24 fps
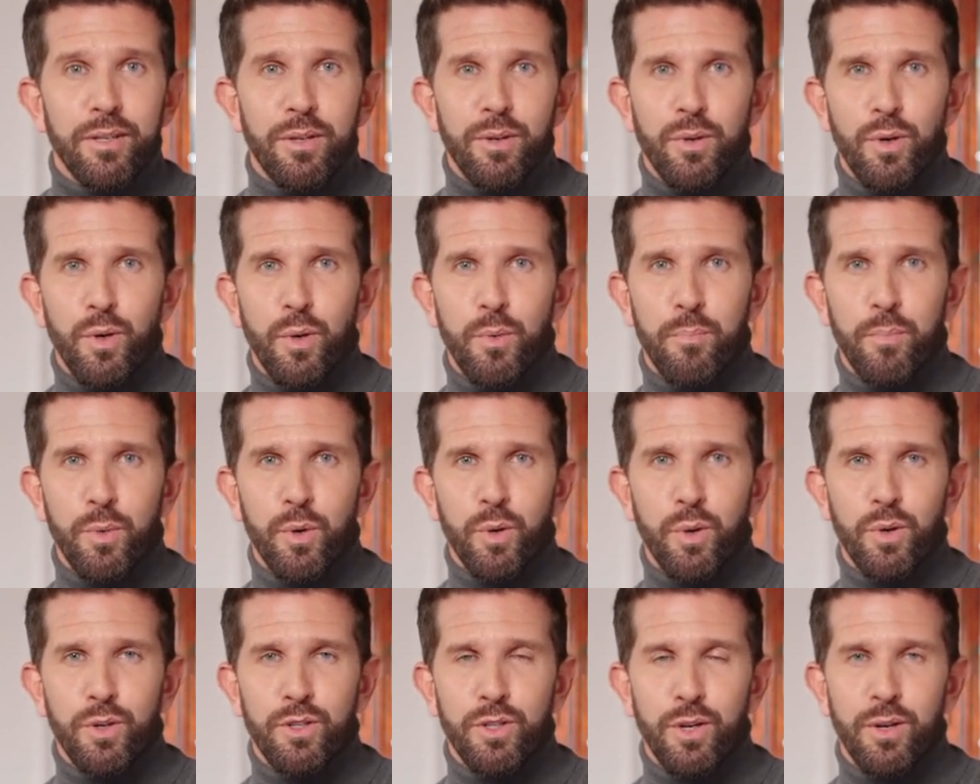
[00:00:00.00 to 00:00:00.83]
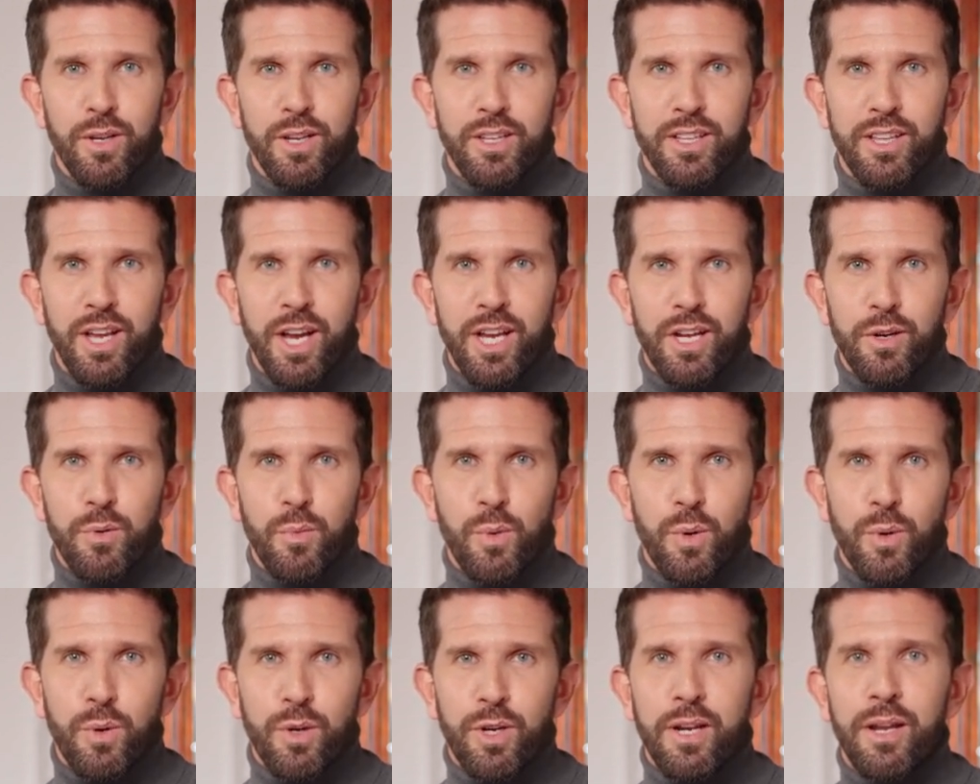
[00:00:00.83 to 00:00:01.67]
You'll pause on a
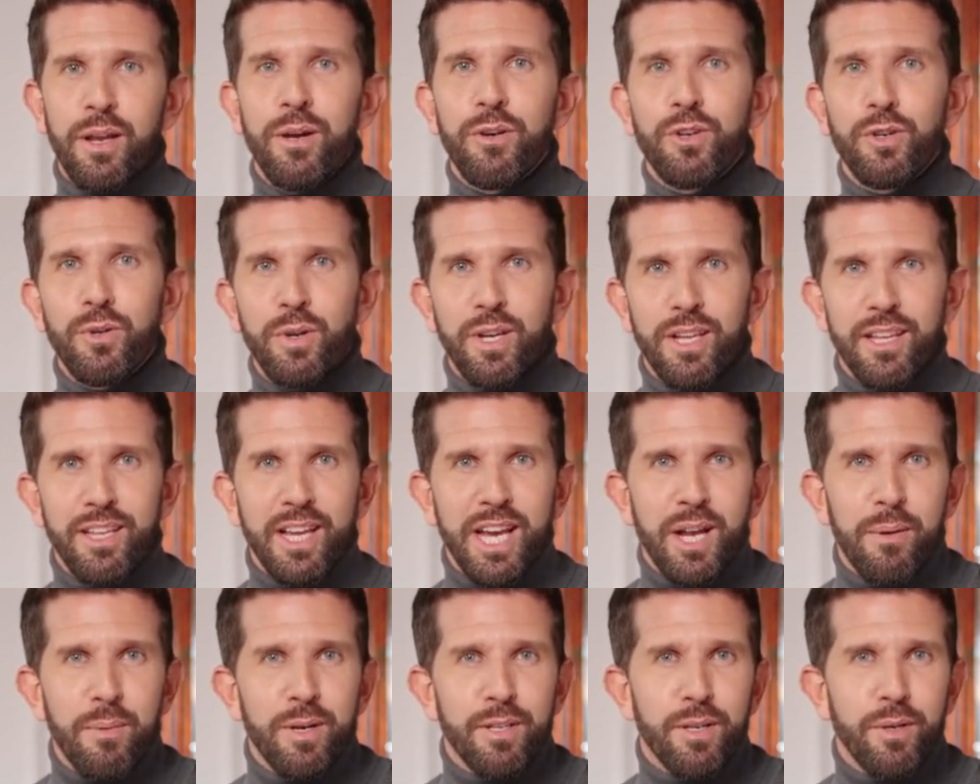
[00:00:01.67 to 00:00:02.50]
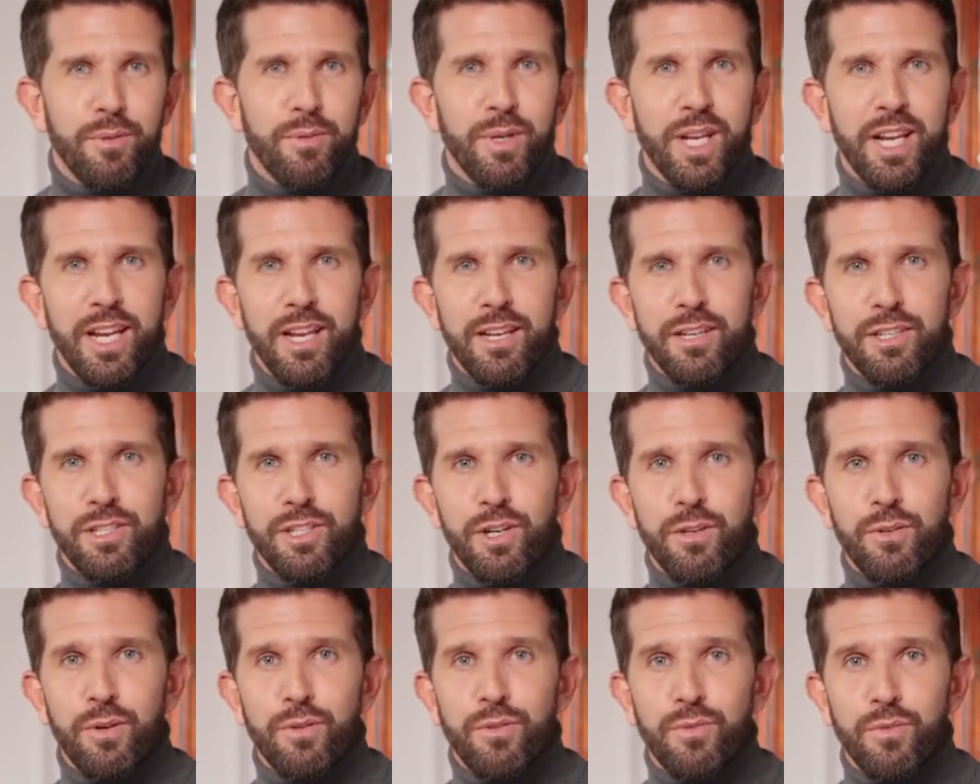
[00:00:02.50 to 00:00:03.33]
sidewalk to examine the veins
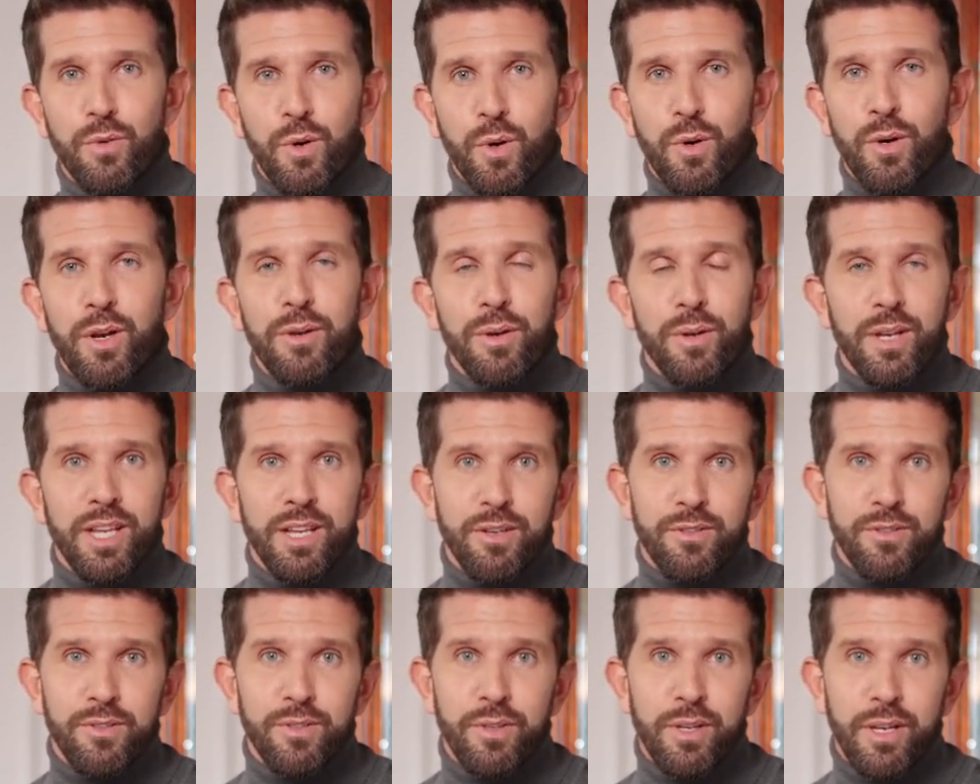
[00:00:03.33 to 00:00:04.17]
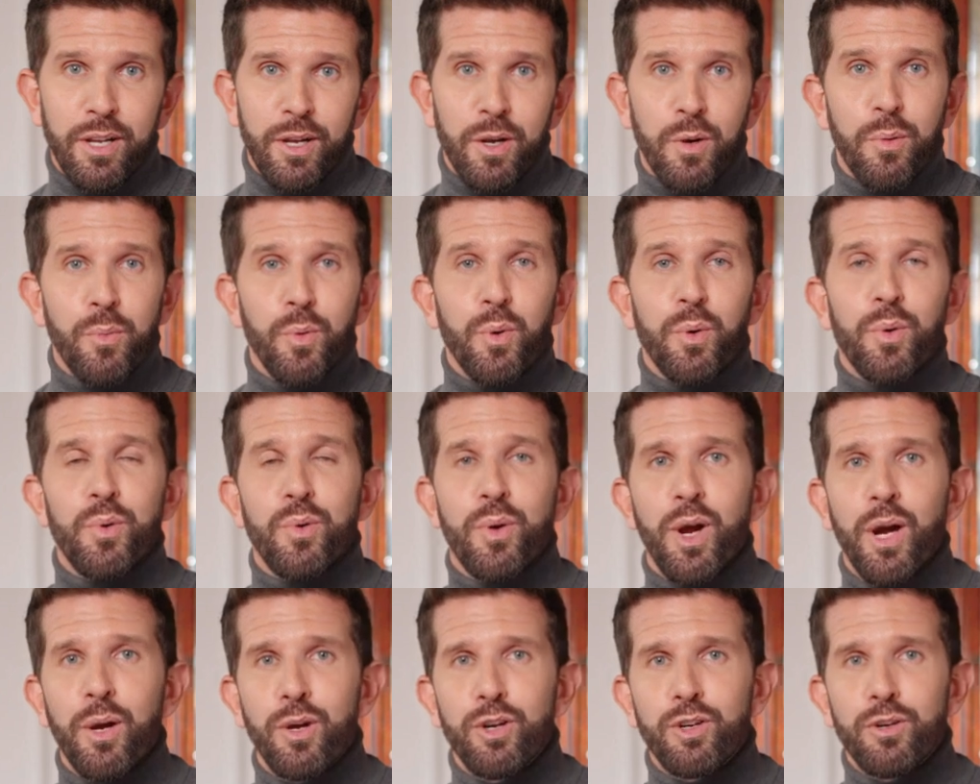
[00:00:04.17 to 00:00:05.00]
of a fallen leaf or
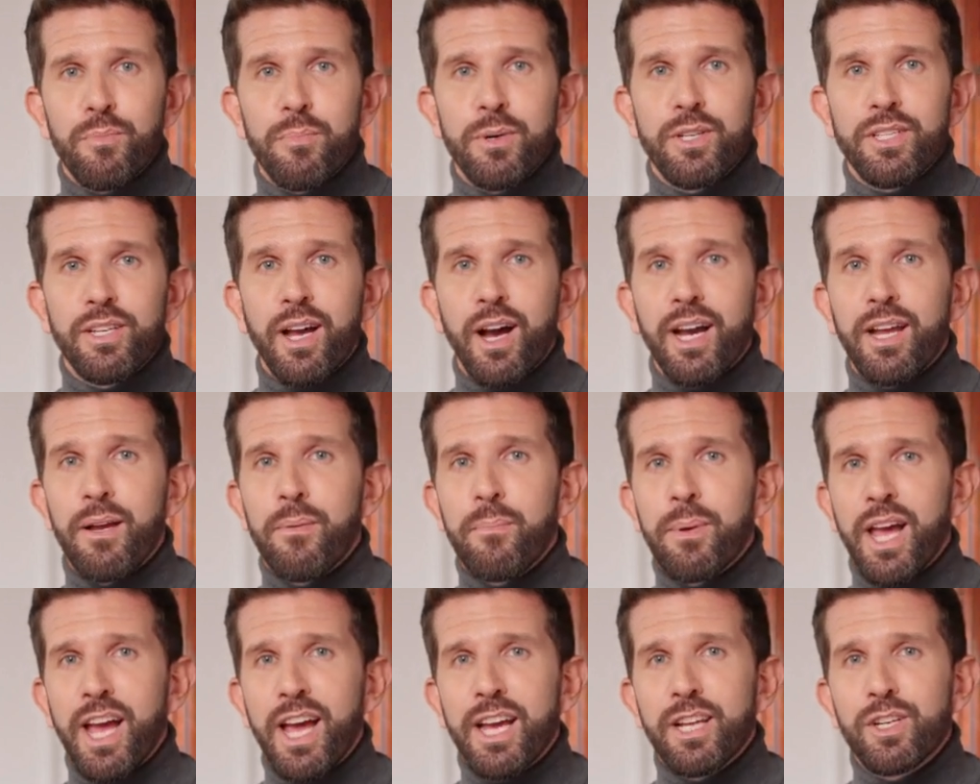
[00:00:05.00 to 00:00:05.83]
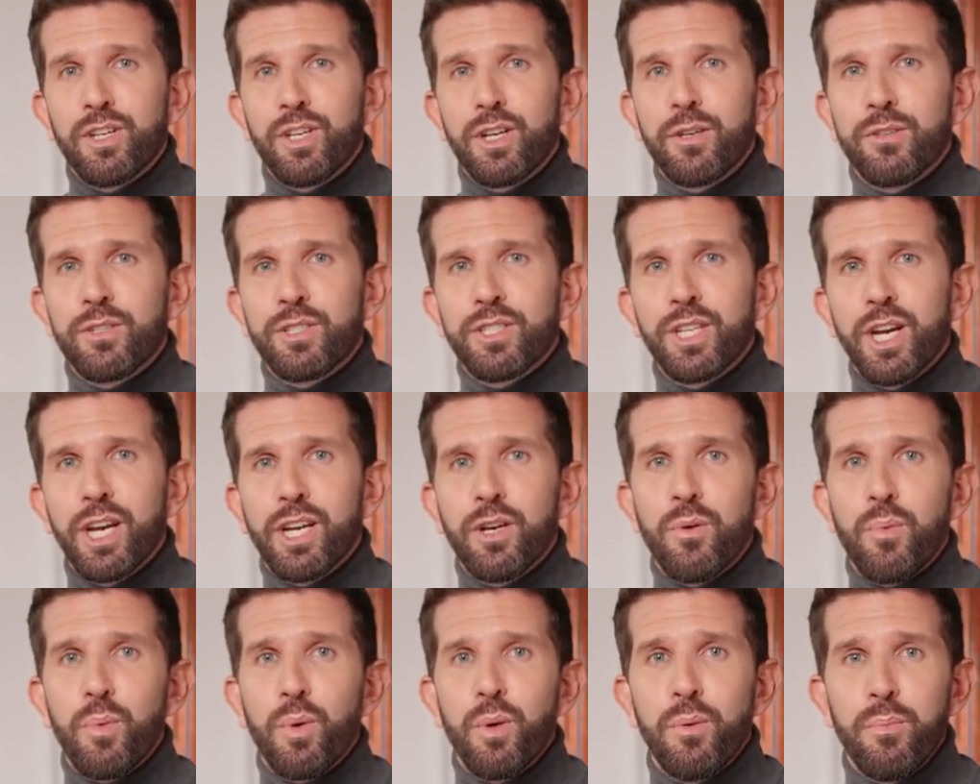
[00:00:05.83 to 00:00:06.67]
crouch beside a patch of
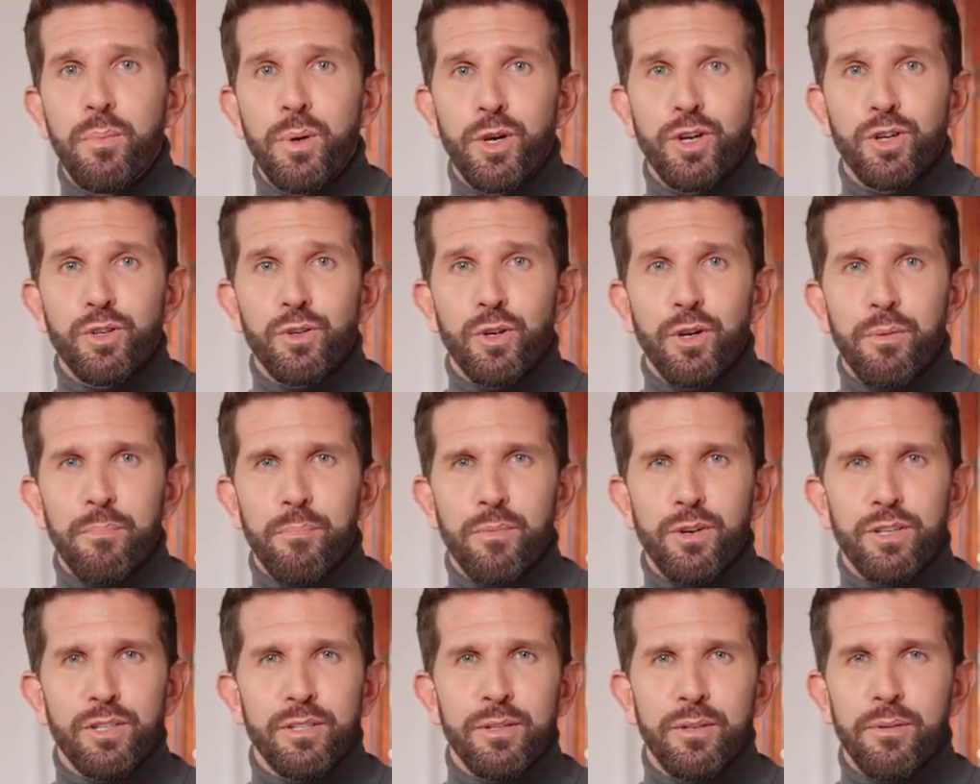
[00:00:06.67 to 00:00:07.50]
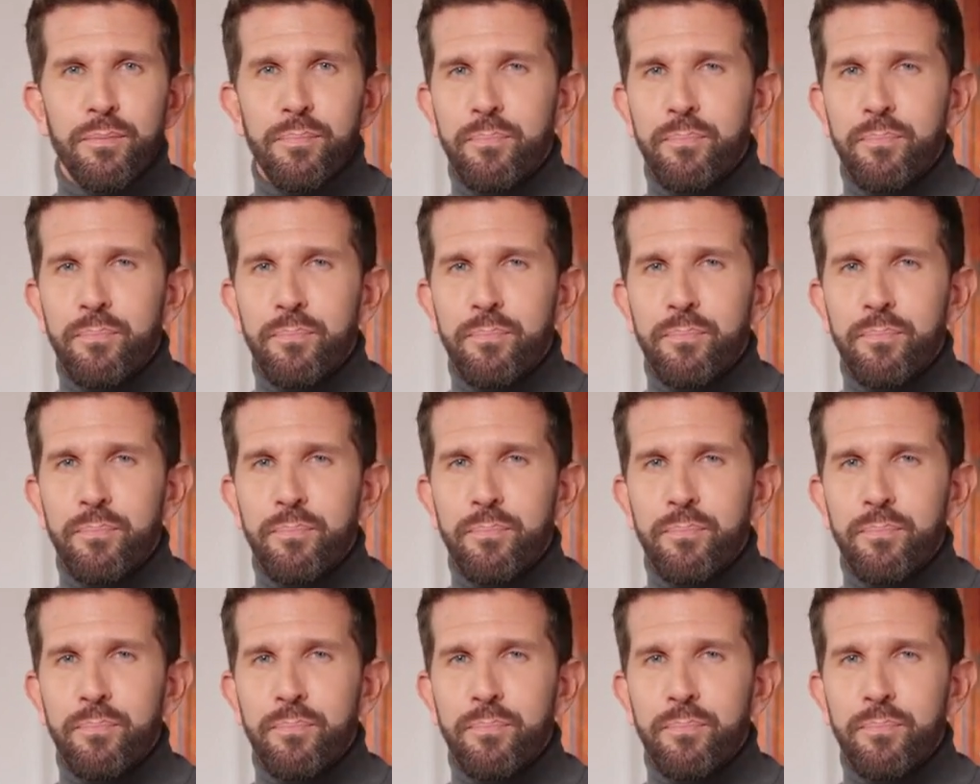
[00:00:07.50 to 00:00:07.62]
sidewalk mushrooms.